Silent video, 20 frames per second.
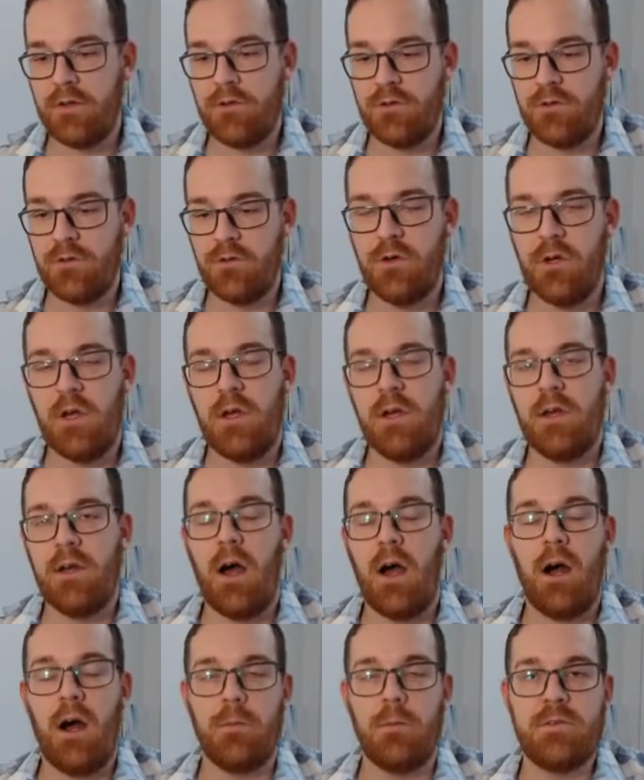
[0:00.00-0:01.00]
to
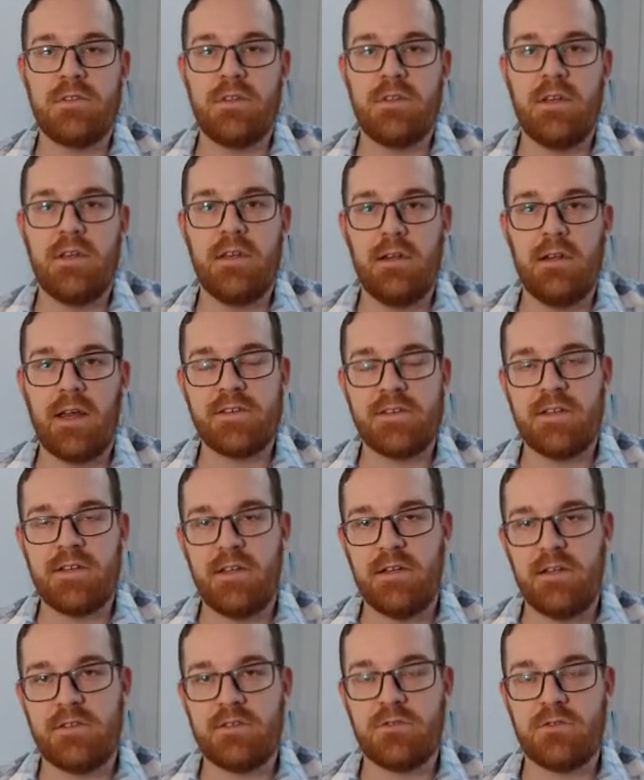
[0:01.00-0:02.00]
obviously like i said
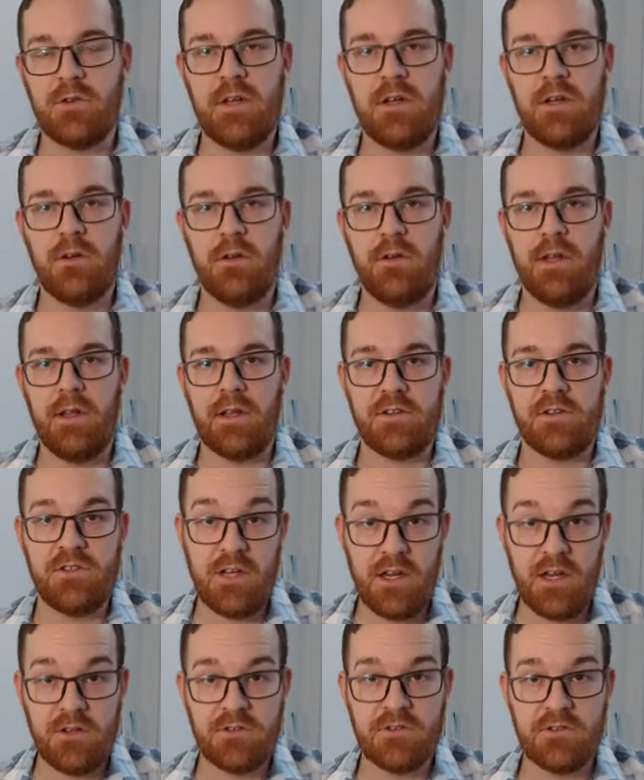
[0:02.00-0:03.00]
it's traded on an
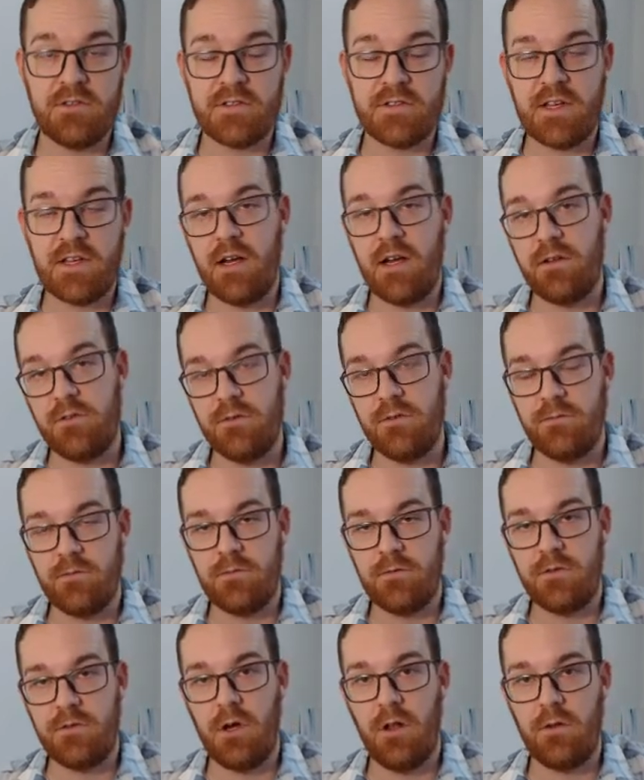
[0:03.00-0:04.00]
exchange so it's got
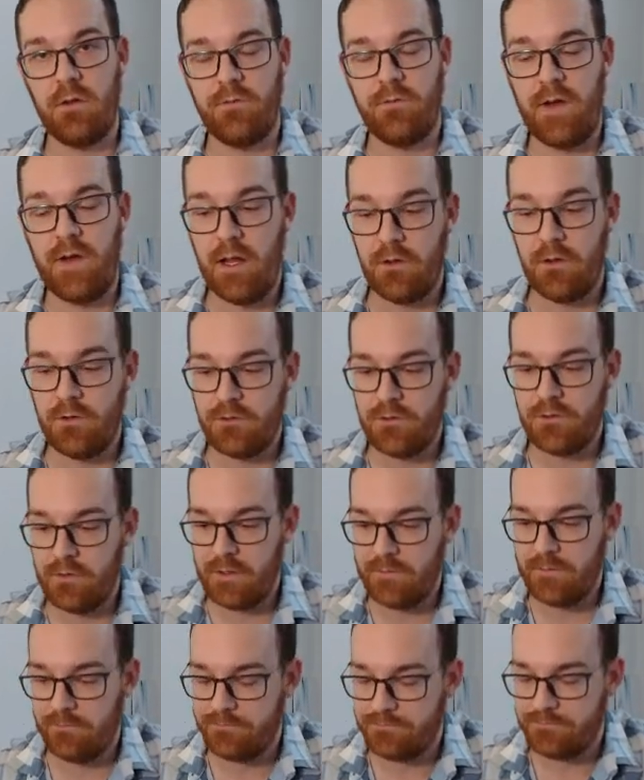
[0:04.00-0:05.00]
dollar value to
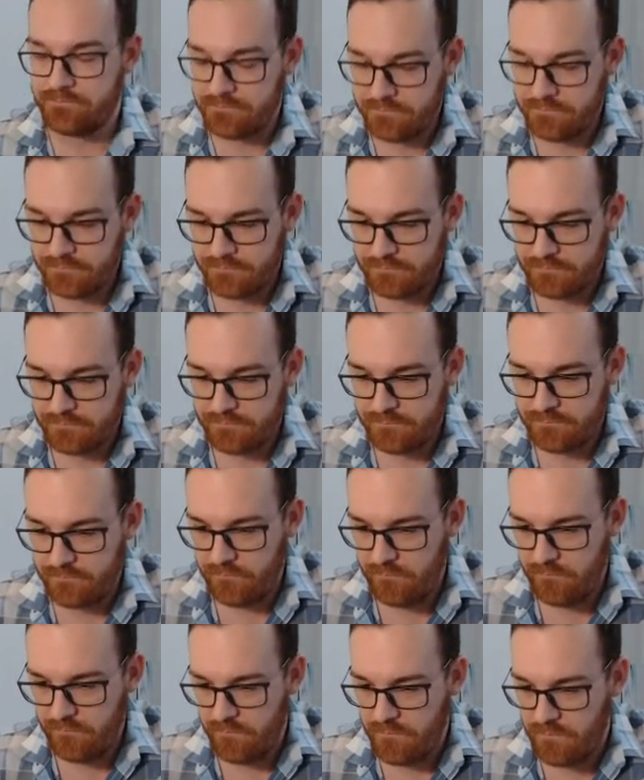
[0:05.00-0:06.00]
it
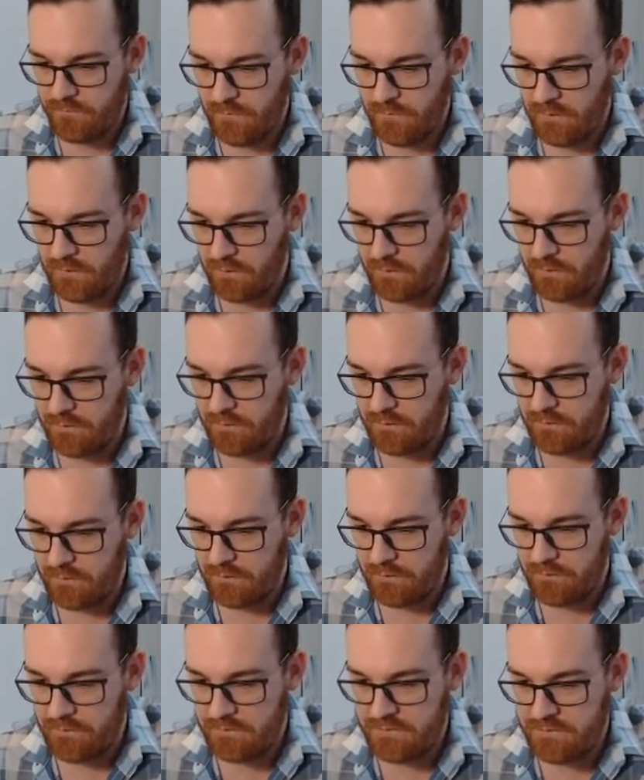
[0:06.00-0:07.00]

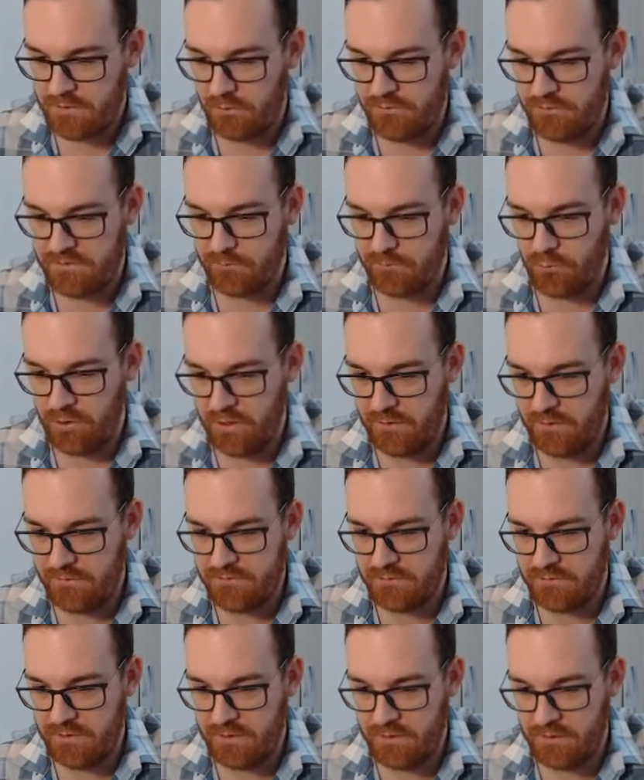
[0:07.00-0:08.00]
uh, start using Brave.
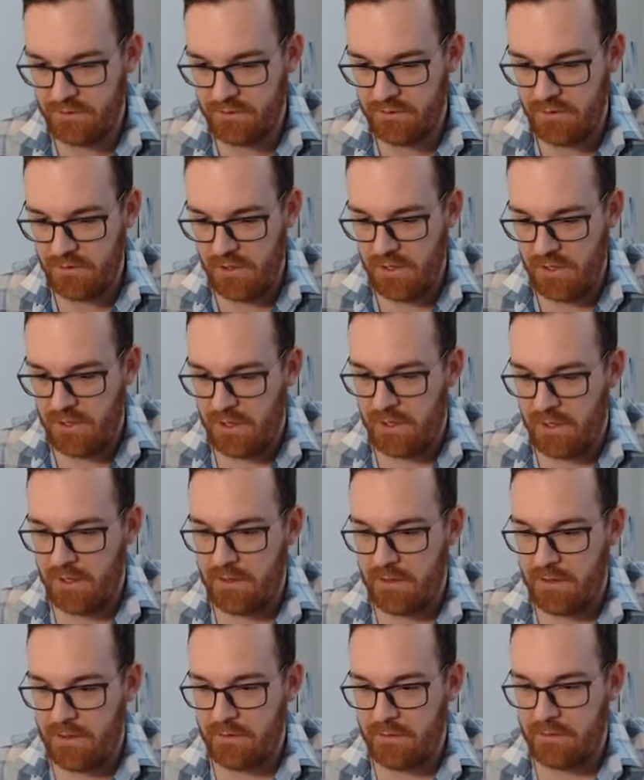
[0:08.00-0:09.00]
So there you go.
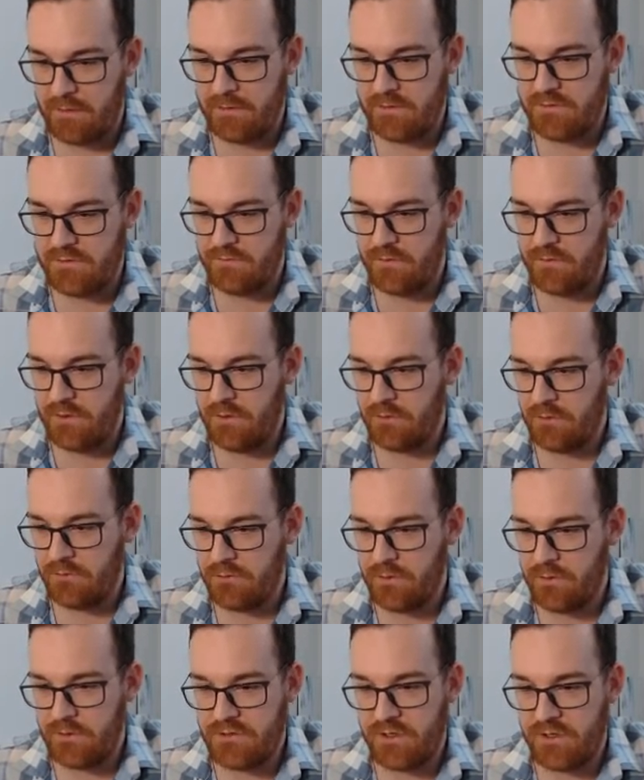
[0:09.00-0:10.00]
Uh, there's a video
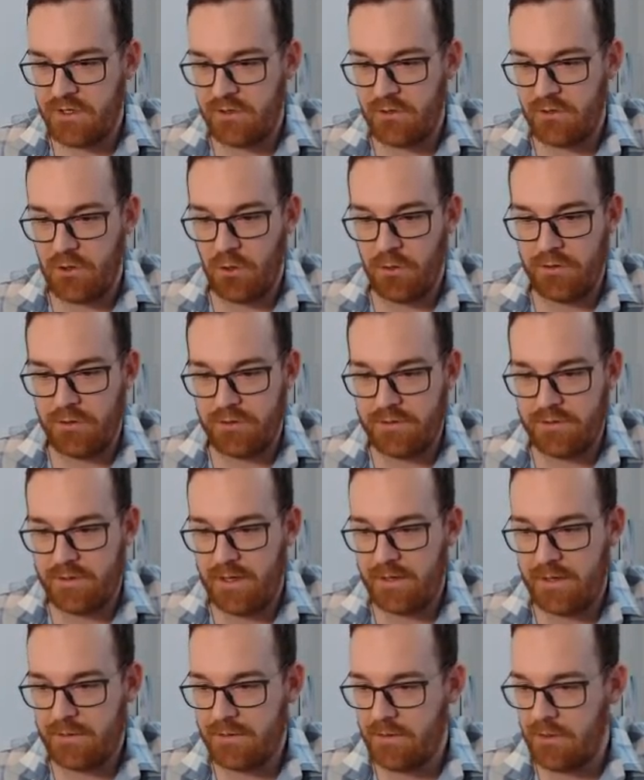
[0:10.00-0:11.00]
to it, so you can go into
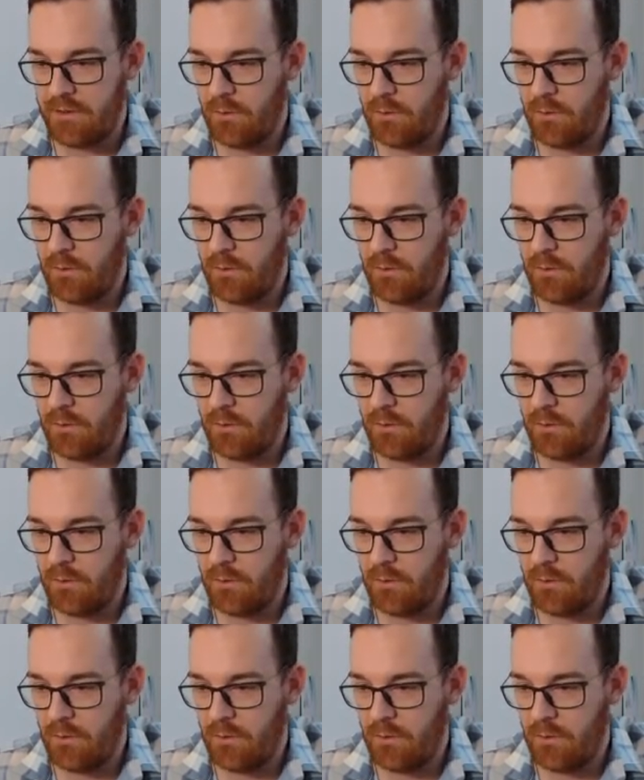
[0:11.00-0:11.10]
that uh,